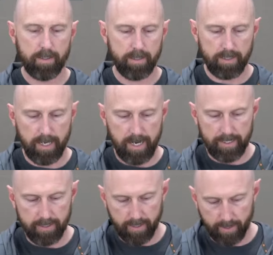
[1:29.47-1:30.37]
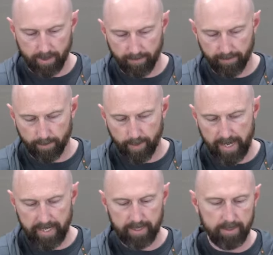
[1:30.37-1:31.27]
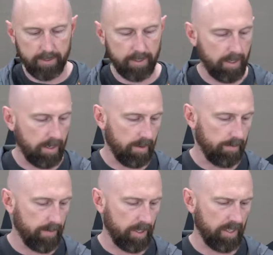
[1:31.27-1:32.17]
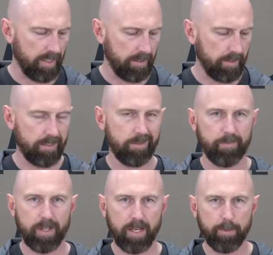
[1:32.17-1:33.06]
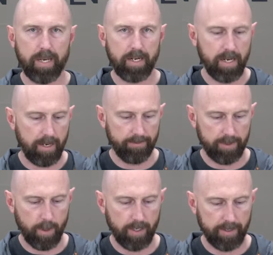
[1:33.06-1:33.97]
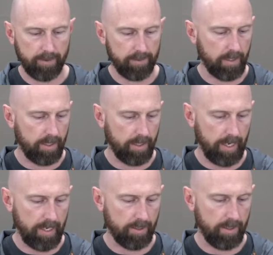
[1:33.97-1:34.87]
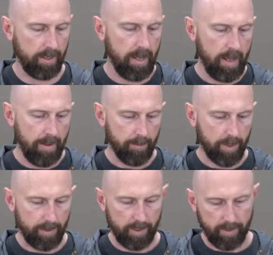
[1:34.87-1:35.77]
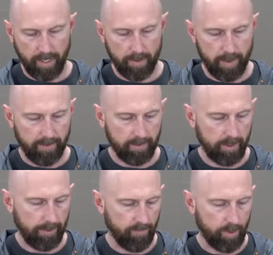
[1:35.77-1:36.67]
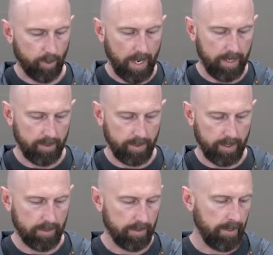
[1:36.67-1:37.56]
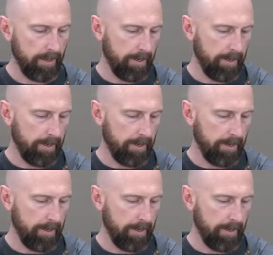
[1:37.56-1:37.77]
on the sides that are good for pens. You can get some, you know, like pen knife, small knives in there occasionally, but really kind of meant for writing utensils.